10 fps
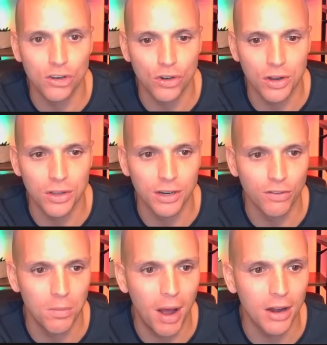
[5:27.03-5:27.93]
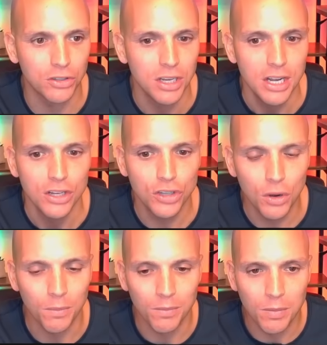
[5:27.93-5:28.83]
you the different models.
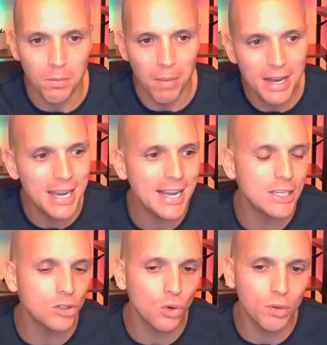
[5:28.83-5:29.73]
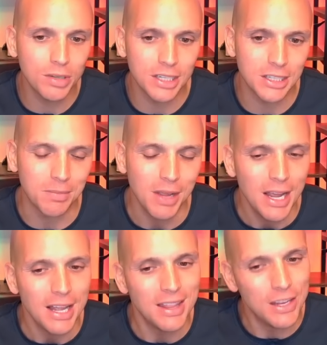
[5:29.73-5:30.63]
So Monday's storm system.
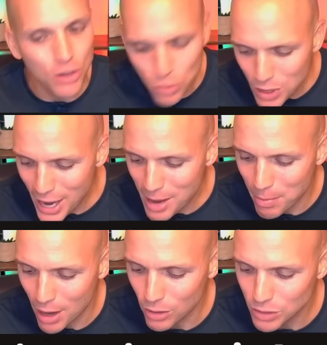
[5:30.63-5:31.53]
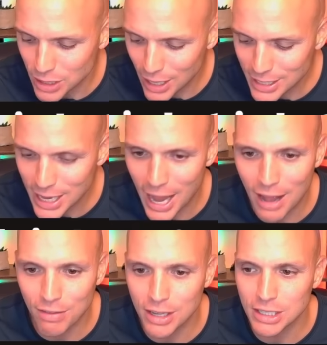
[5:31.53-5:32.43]
The new NAM model does
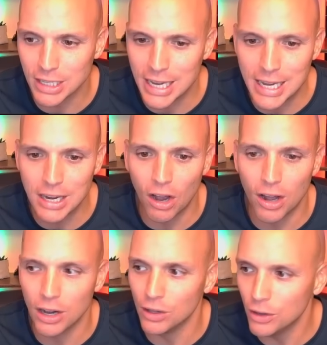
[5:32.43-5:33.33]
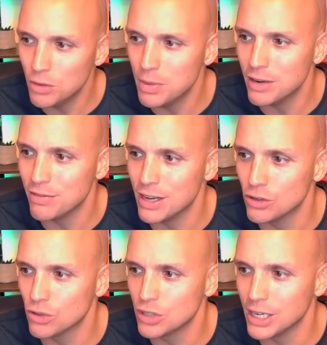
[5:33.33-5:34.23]
have us in on a little bit of
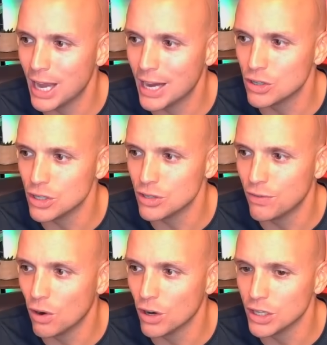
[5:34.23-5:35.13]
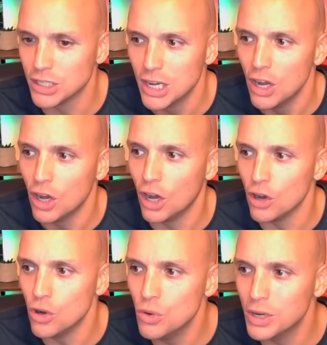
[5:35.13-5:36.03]
interesting action as far as
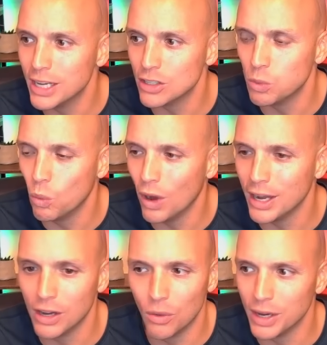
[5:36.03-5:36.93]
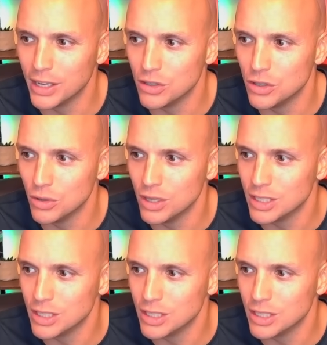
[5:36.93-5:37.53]
who gets what going into this